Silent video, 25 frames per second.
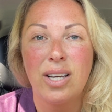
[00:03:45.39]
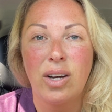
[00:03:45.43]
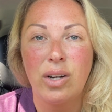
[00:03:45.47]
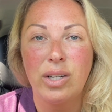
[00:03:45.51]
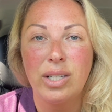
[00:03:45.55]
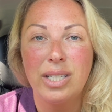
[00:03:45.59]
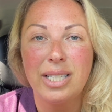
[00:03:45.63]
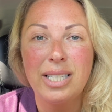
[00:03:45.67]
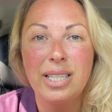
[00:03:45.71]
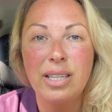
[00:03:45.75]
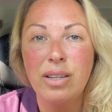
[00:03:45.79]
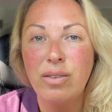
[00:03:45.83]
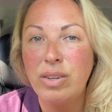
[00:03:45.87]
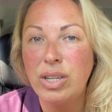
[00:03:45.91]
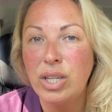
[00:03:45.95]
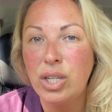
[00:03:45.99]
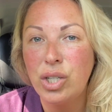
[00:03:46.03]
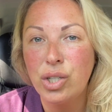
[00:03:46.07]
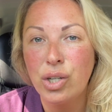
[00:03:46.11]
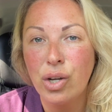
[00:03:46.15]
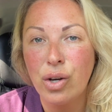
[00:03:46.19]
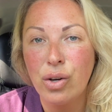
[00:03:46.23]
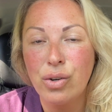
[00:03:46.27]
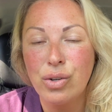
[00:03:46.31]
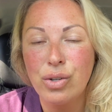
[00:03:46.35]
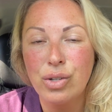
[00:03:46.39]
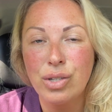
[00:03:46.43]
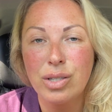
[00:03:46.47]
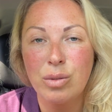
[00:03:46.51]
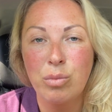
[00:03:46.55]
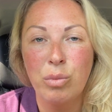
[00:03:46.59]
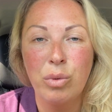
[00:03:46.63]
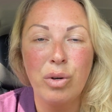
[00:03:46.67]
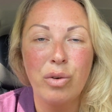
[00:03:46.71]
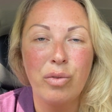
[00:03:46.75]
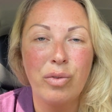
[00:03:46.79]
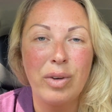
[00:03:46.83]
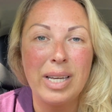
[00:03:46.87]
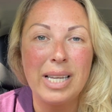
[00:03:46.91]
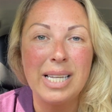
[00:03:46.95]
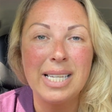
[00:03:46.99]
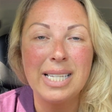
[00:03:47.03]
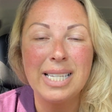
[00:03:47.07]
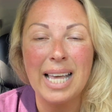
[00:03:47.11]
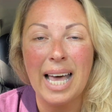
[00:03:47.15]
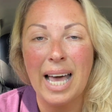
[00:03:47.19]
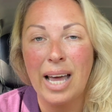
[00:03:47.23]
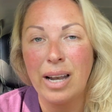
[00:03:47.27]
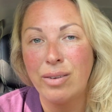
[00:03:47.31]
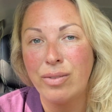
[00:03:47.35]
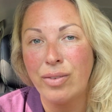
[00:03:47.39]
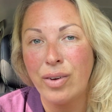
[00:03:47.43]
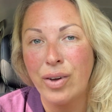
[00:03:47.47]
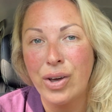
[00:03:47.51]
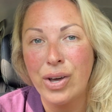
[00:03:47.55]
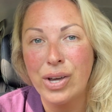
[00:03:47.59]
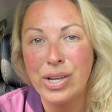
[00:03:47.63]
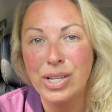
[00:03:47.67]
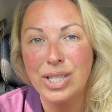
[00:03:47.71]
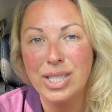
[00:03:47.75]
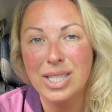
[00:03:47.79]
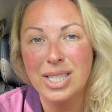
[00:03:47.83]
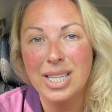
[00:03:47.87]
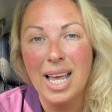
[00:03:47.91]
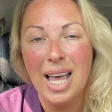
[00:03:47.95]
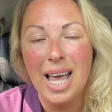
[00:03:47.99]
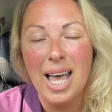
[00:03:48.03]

on TV shows, movies, adverts,